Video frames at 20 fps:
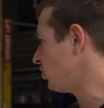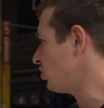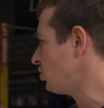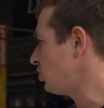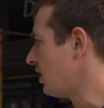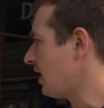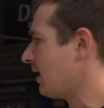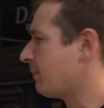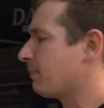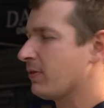
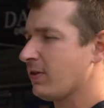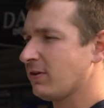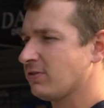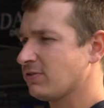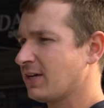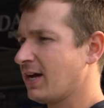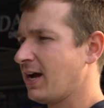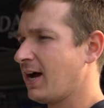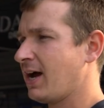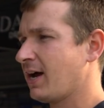shape of this
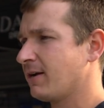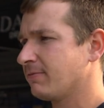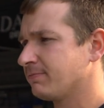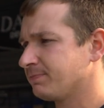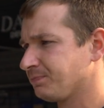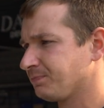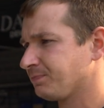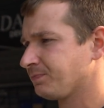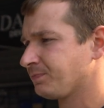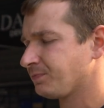car
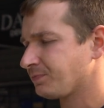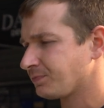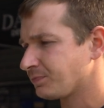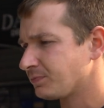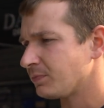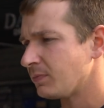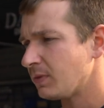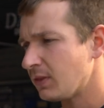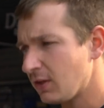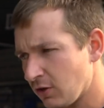
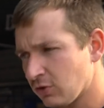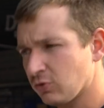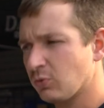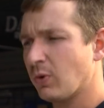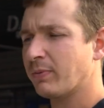is